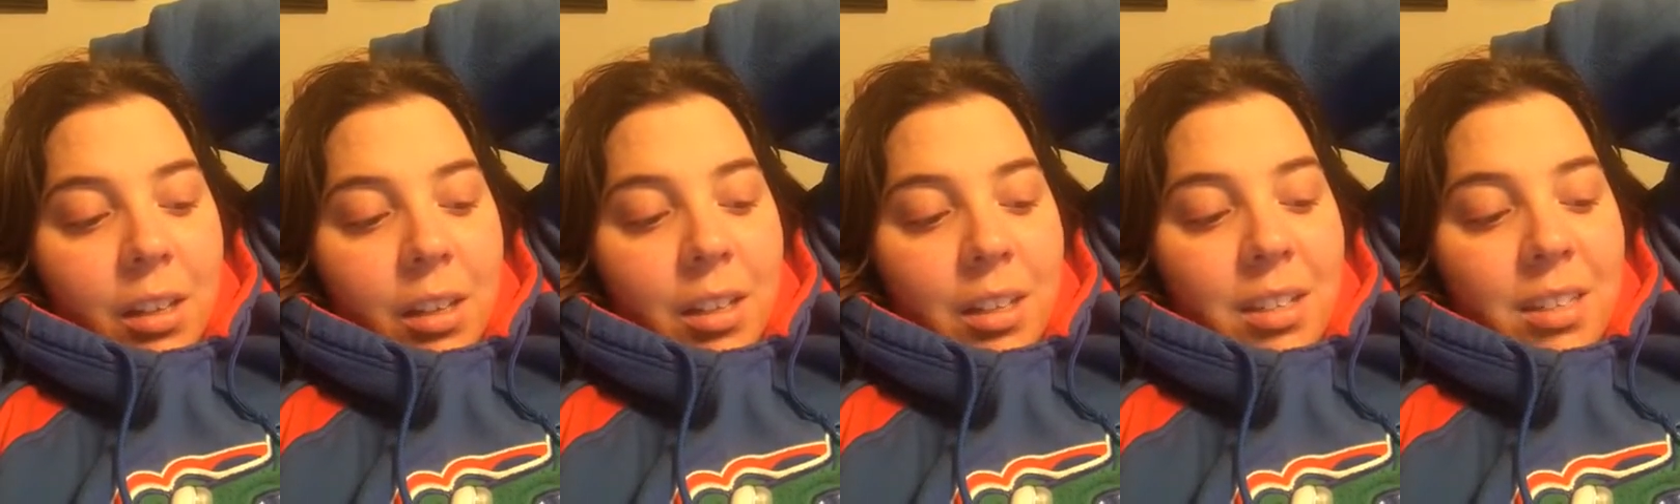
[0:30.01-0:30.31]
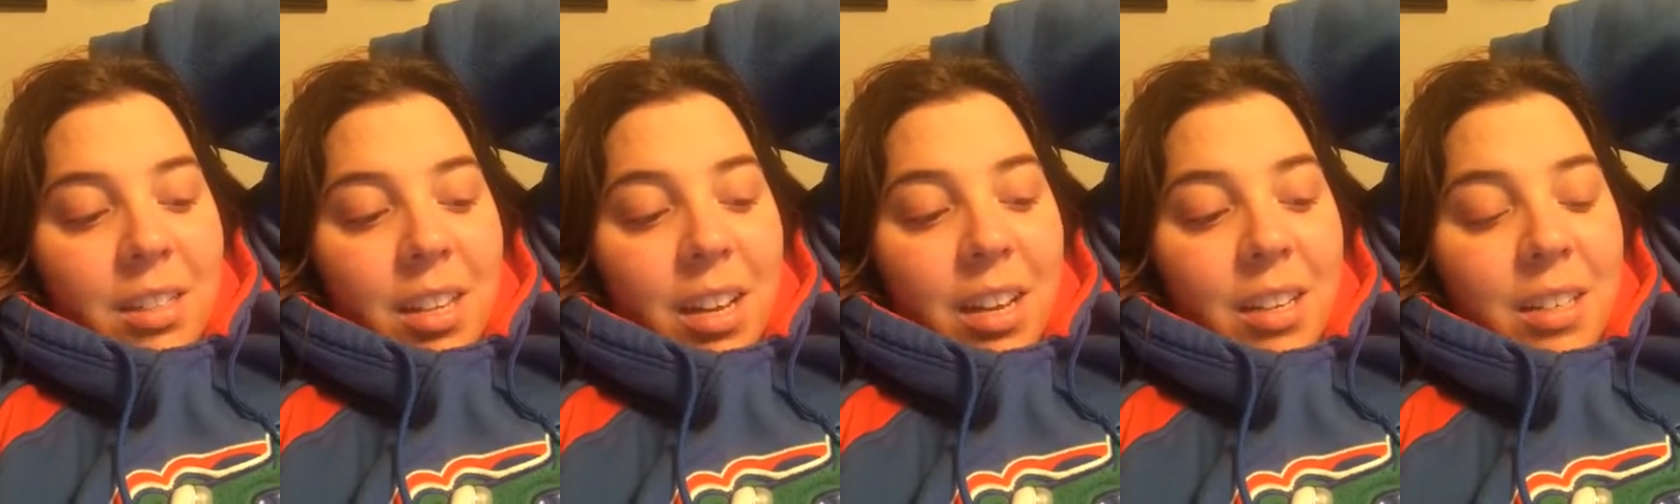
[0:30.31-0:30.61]

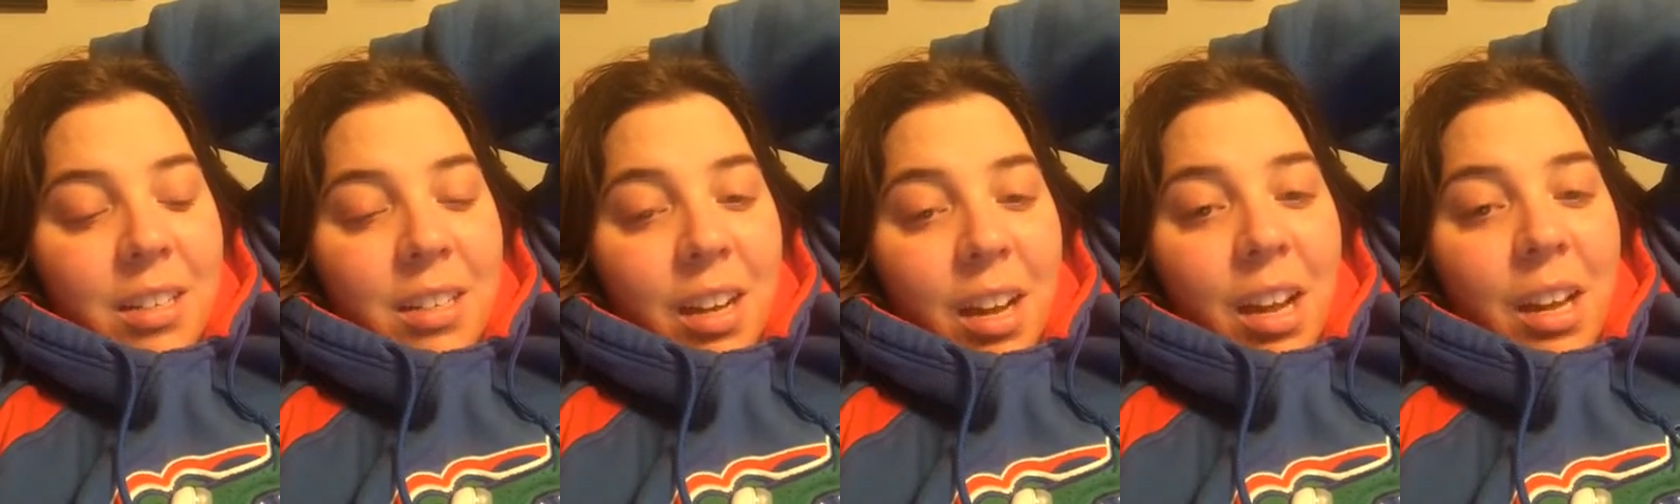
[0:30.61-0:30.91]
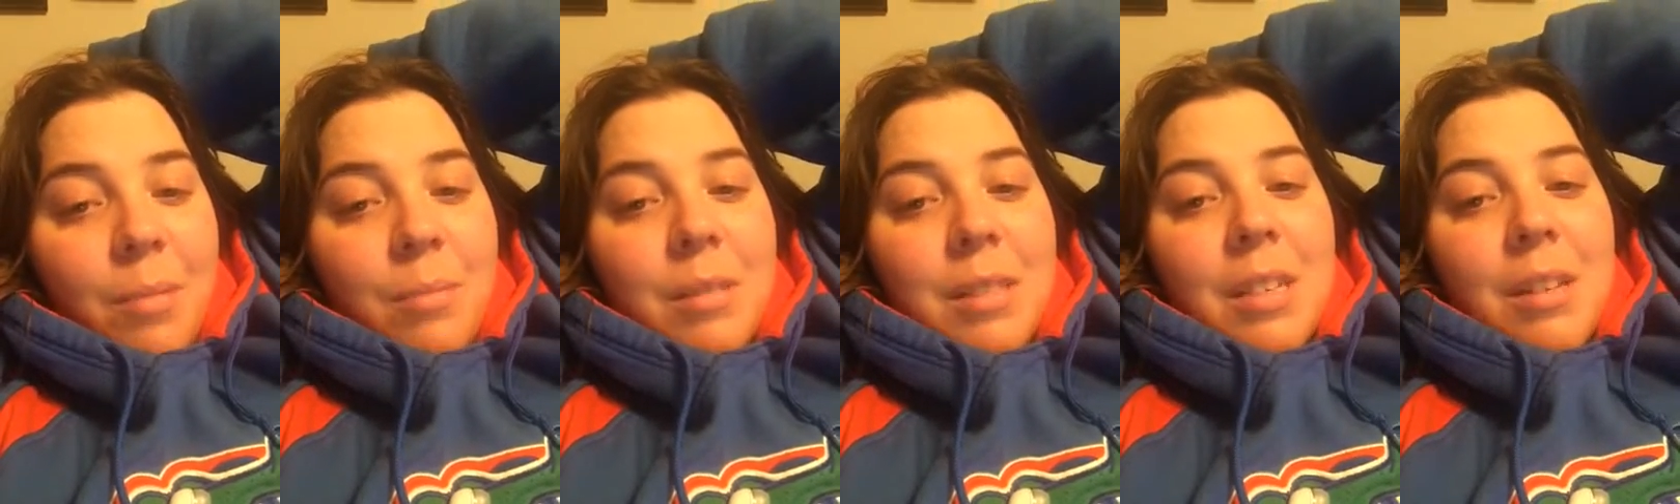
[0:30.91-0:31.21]
is 10
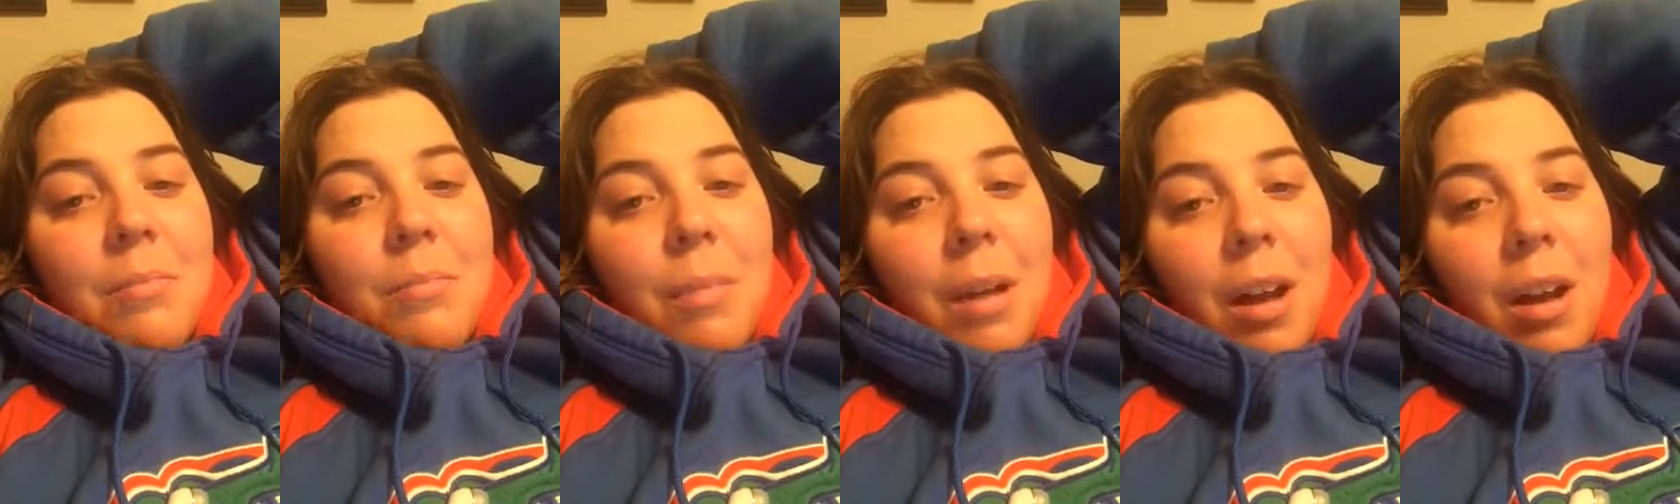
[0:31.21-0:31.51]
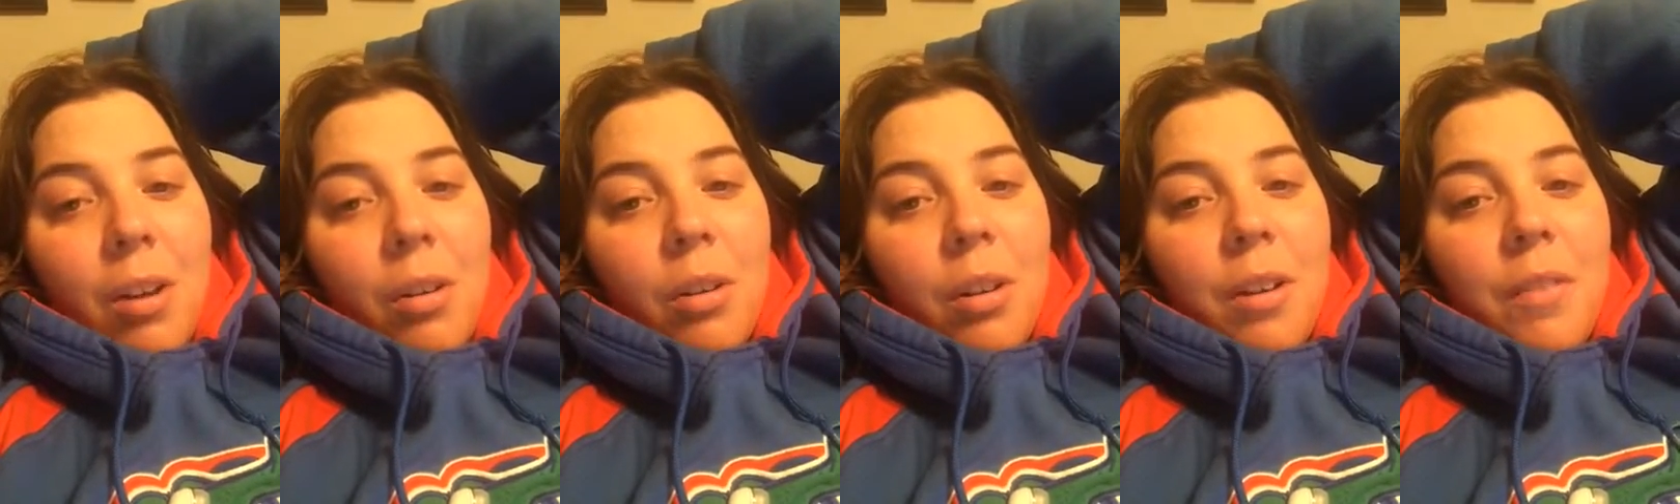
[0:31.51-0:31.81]
times the
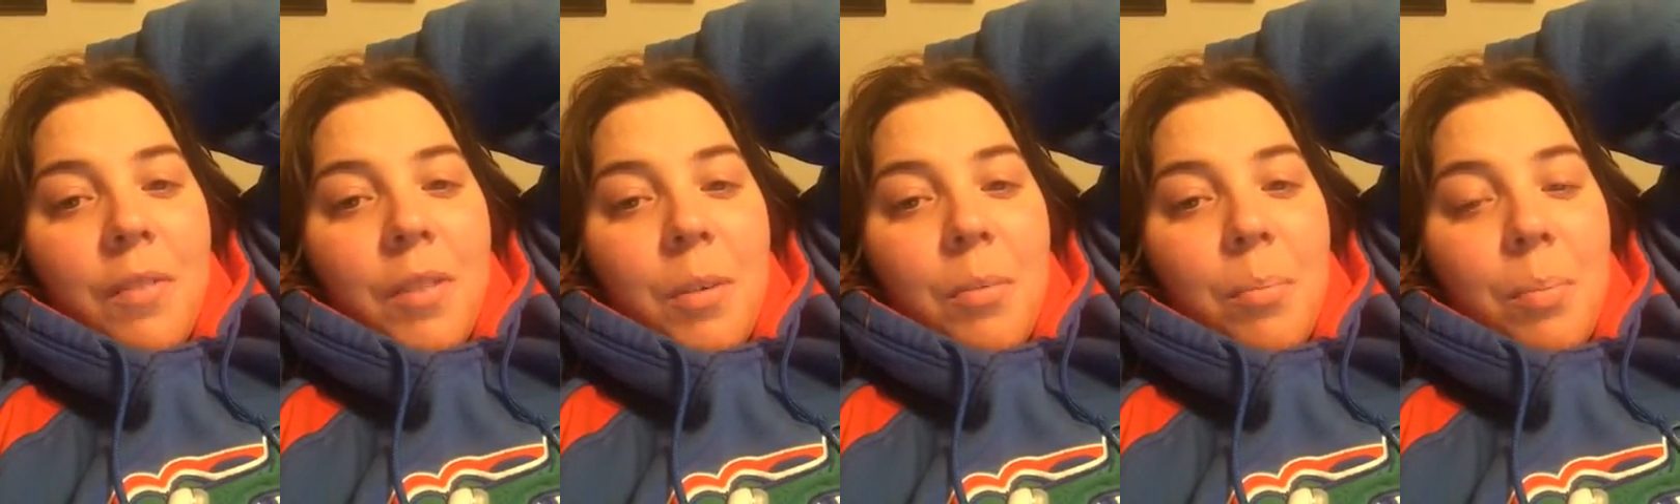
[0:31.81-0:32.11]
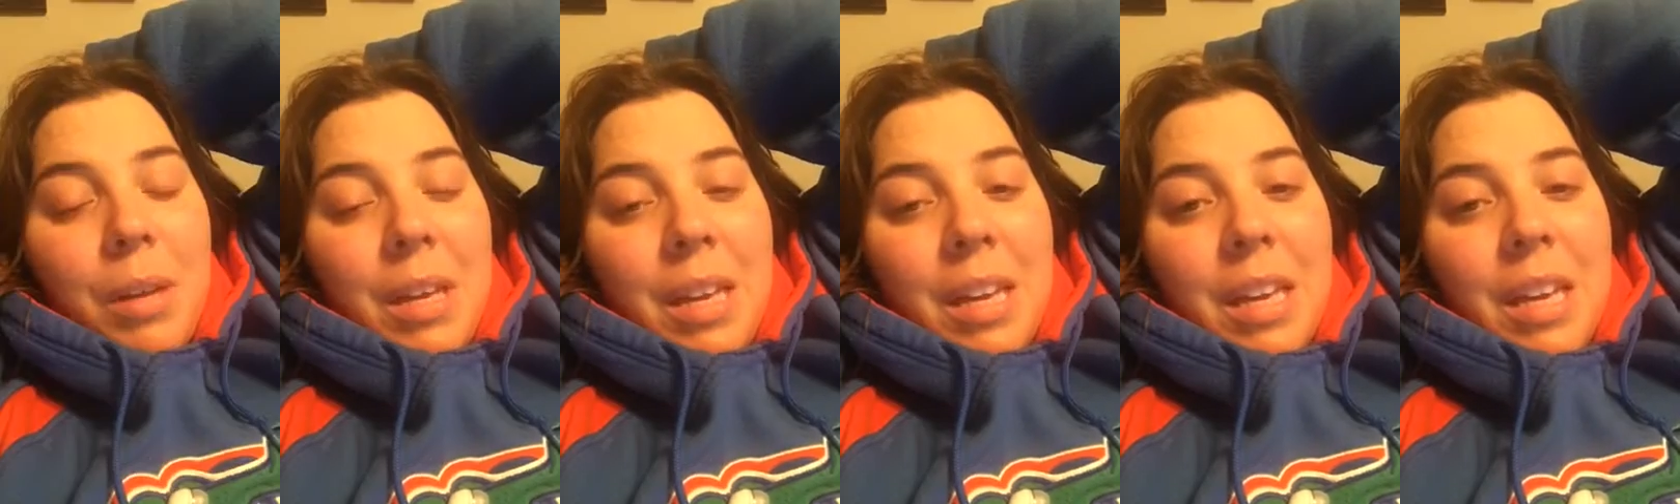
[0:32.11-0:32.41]
amount of the
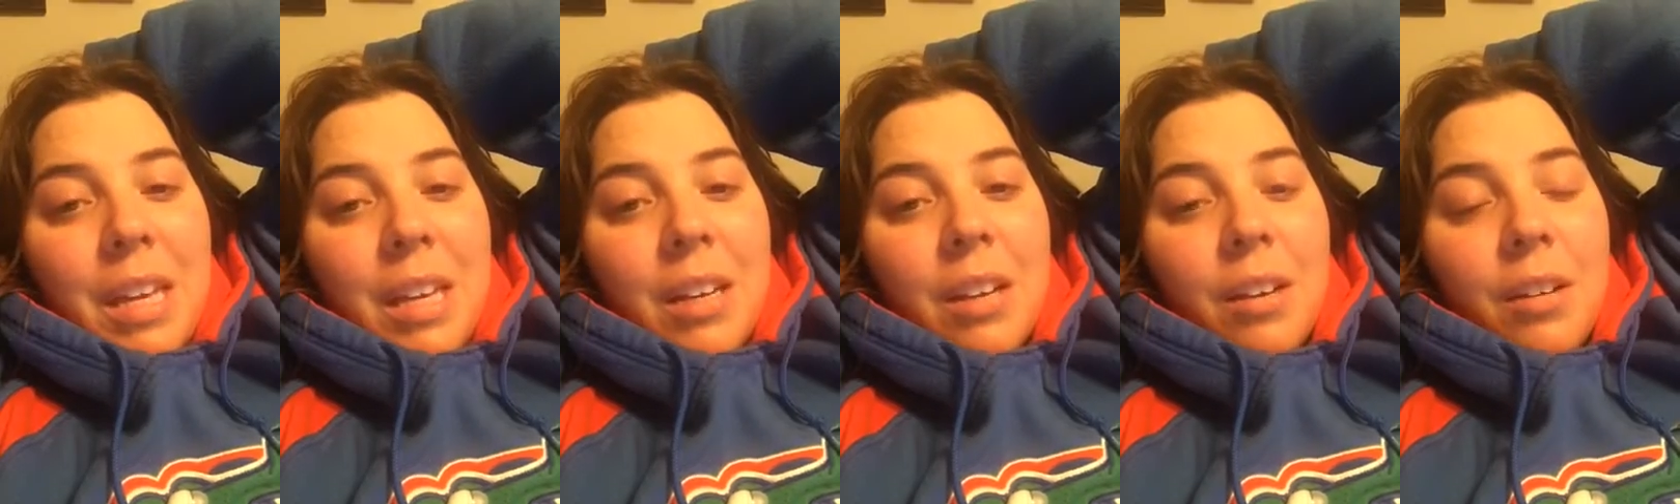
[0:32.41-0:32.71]
peak